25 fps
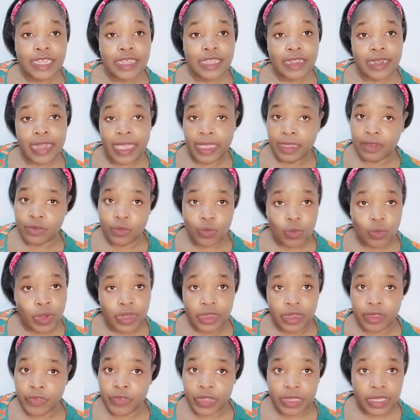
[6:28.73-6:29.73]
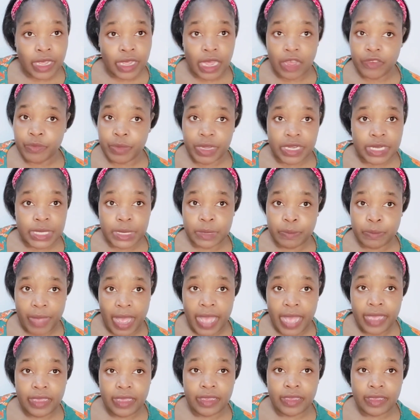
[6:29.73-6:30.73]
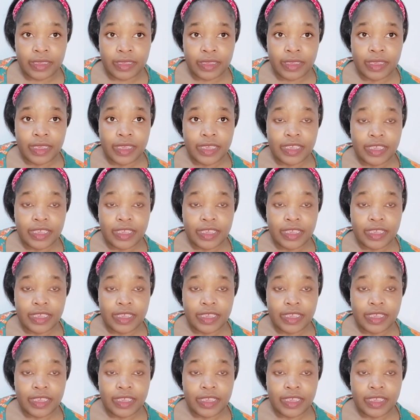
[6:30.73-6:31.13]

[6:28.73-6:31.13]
like whatever the government is buying.